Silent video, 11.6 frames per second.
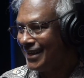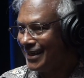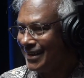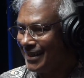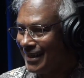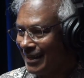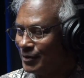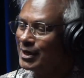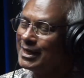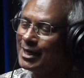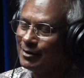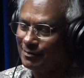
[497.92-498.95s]
And then I took a
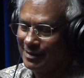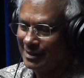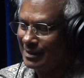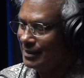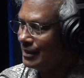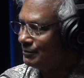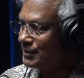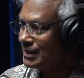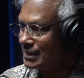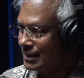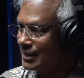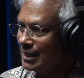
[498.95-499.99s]
year of
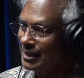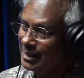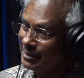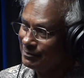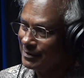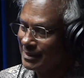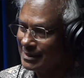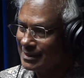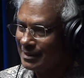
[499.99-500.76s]
absence. I took a year first.